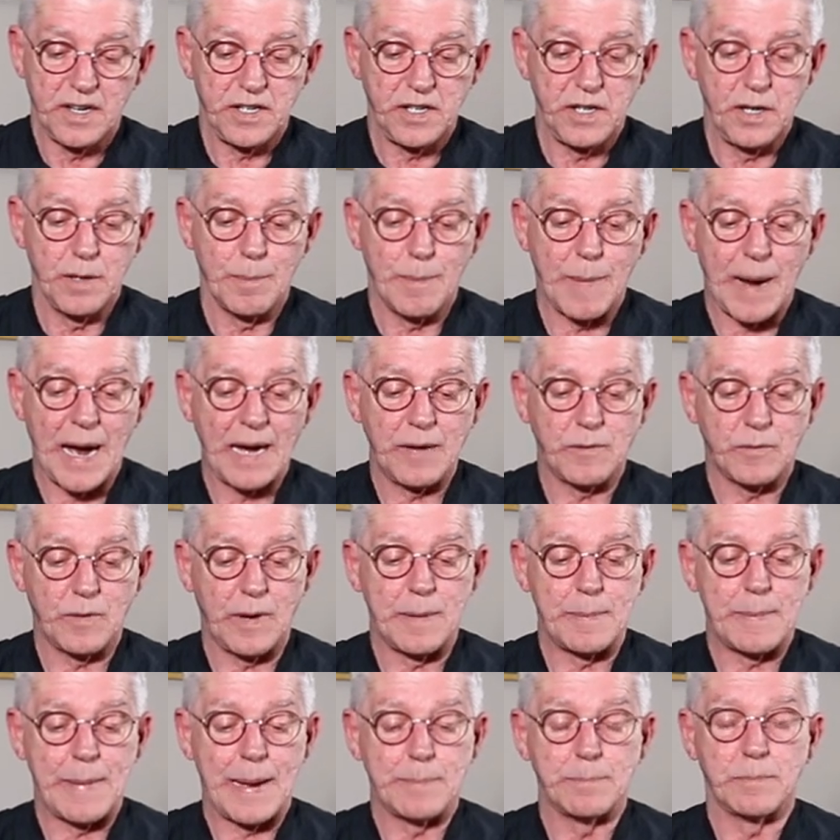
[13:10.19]
you might
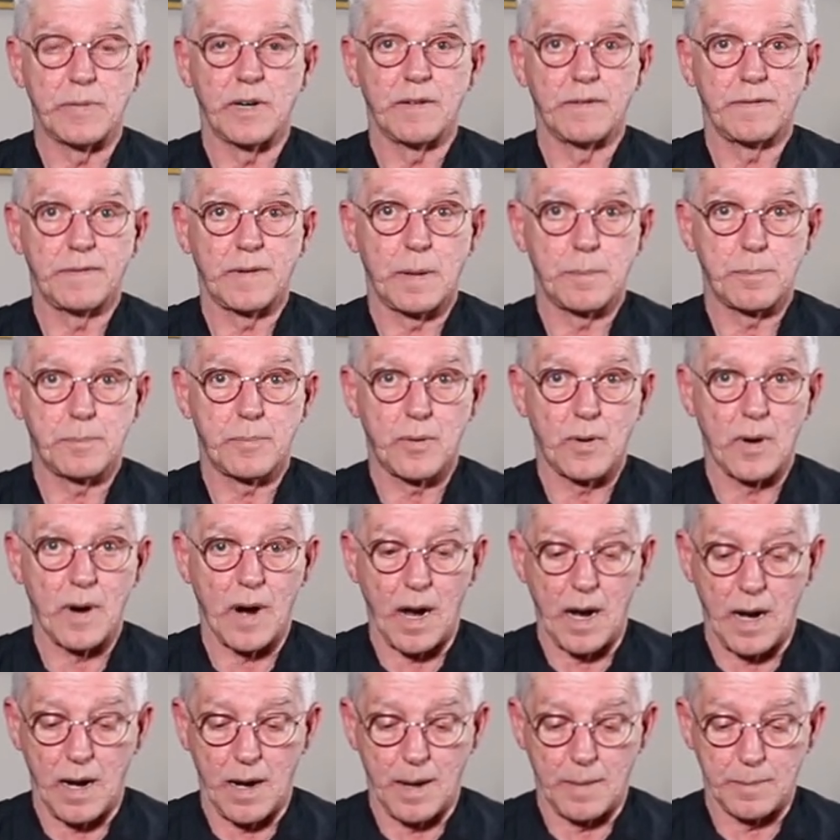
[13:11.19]
remember from
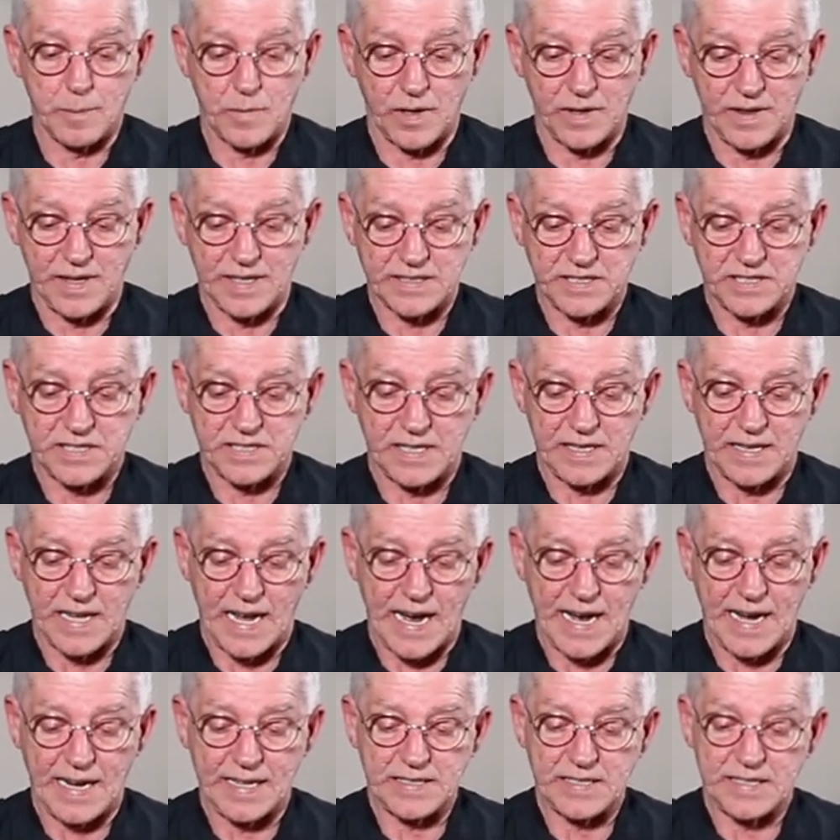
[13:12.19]
prom or this and
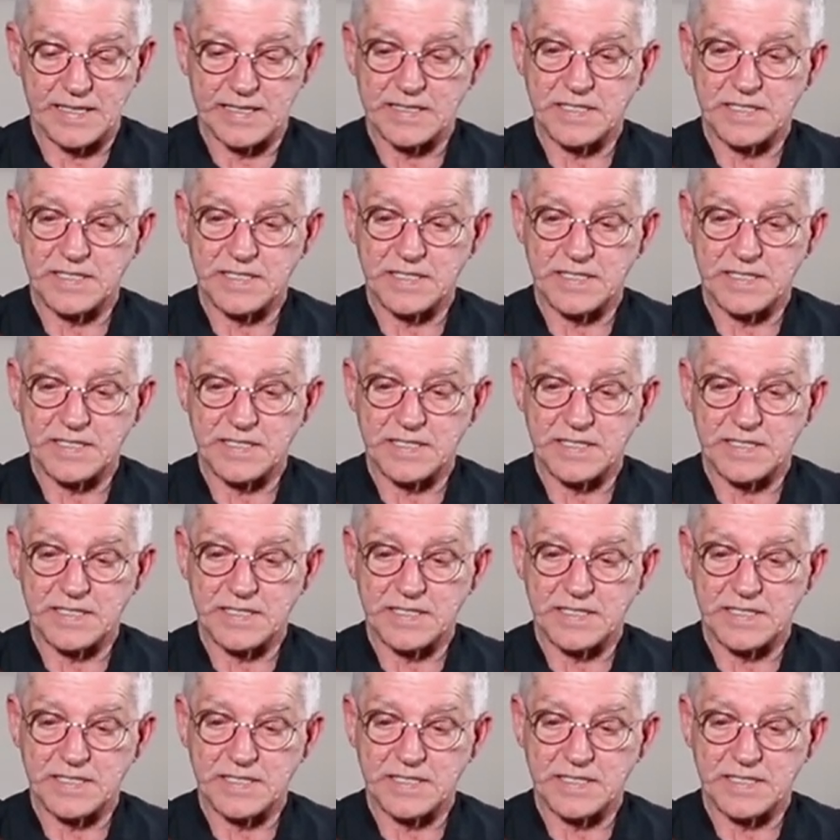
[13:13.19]
that.